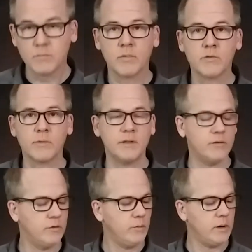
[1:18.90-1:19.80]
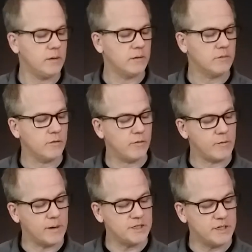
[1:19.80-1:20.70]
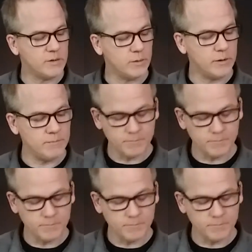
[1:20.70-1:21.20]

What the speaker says: 3, 2, and 1. So for my G chord,